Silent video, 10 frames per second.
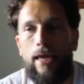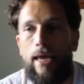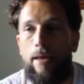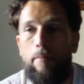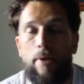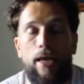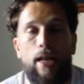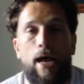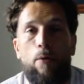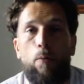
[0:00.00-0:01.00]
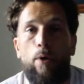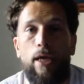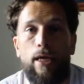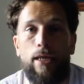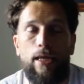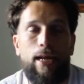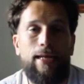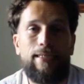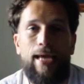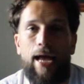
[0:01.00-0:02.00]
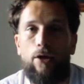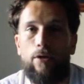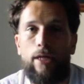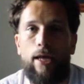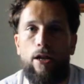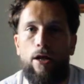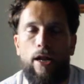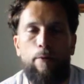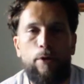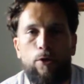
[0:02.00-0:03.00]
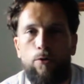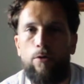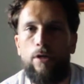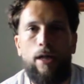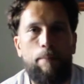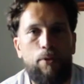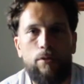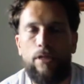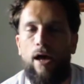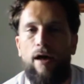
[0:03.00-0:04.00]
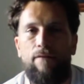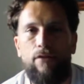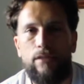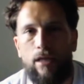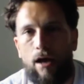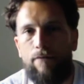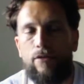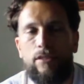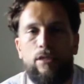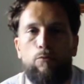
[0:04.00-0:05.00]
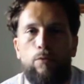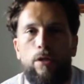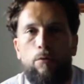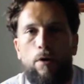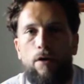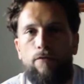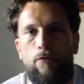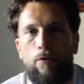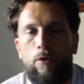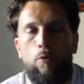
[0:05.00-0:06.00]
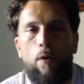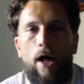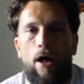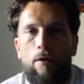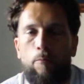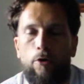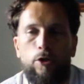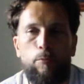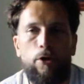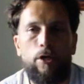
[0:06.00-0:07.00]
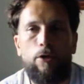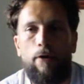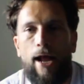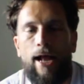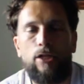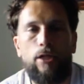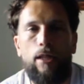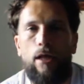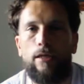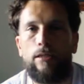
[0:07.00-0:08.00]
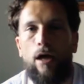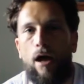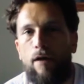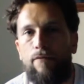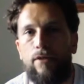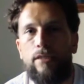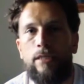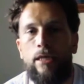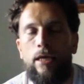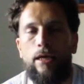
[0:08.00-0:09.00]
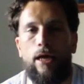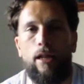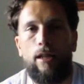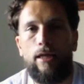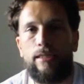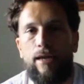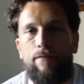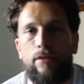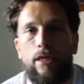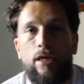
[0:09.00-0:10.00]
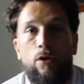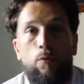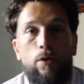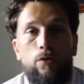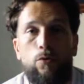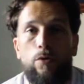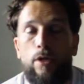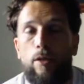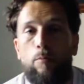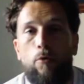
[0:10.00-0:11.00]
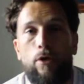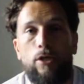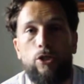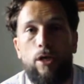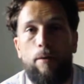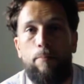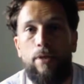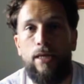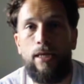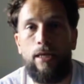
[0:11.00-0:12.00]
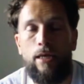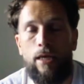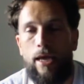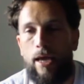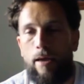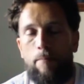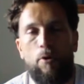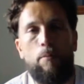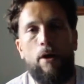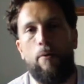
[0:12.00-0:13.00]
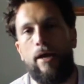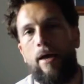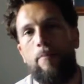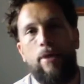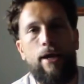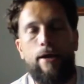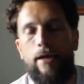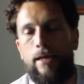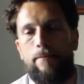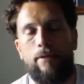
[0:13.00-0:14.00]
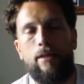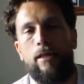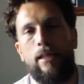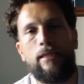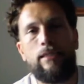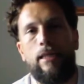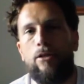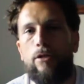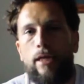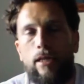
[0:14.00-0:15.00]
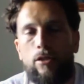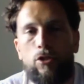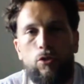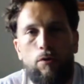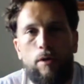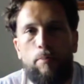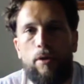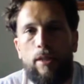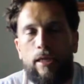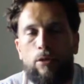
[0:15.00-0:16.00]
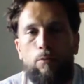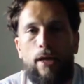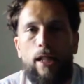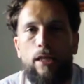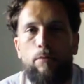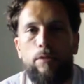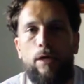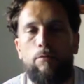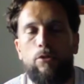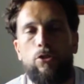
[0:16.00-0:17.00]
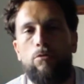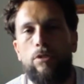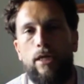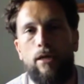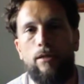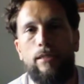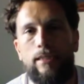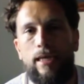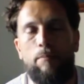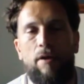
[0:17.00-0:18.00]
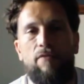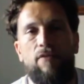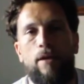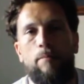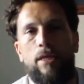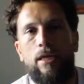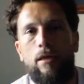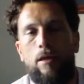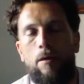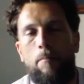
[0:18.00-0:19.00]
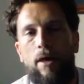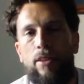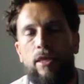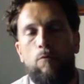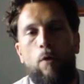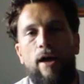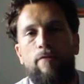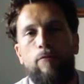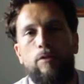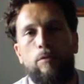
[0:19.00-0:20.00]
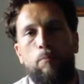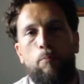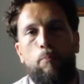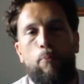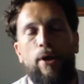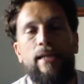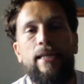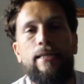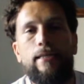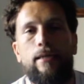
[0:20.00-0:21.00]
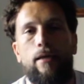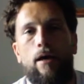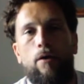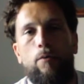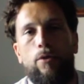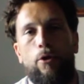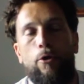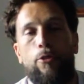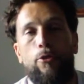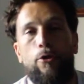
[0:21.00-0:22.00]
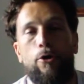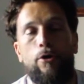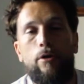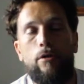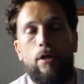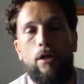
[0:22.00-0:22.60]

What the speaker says: And man, I went and I tackled it head on. I recruited, I built the office. The office did really well for a little while. Mortgage market crashed. I lost the office, kind of lost everything. Went to another mortgage company and built my up there. And that's another day, another story. But the reality was I was so scared to take my family. My then wife was pregnant with our third,